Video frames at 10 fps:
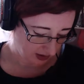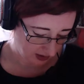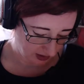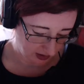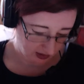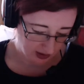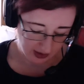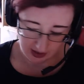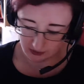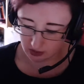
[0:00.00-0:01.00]

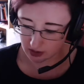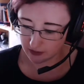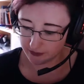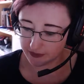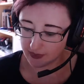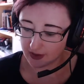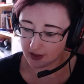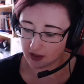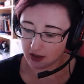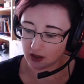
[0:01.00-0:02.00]
let's have a look.
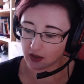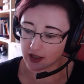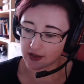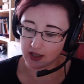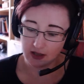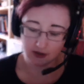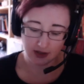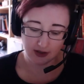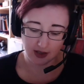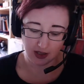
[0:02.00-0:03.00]
Okay, so here
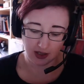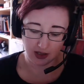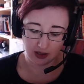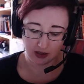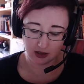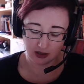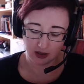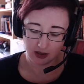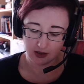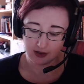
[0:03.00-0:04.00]
is the...
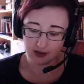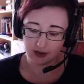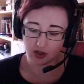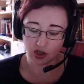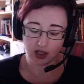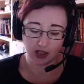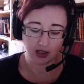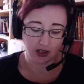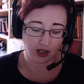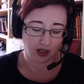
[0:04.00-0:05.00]
This is the
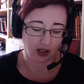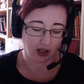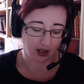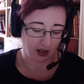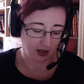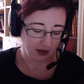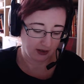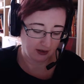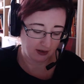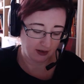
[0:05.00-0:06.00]

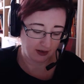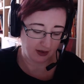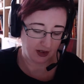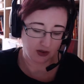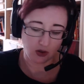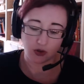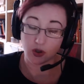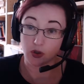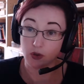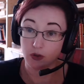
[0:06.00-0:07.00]

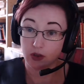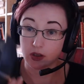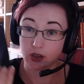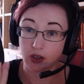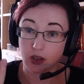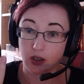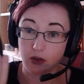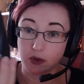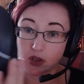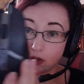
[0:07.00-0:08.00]
G602,
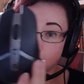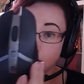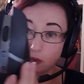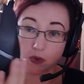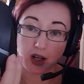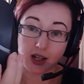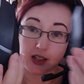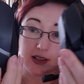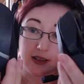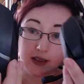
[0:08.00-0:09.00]
which is also
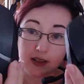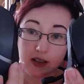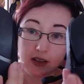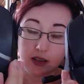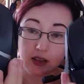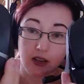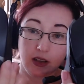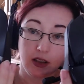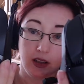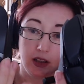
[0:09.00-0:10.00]
wireless,
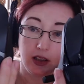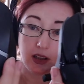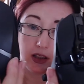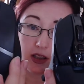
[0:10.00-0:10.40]
and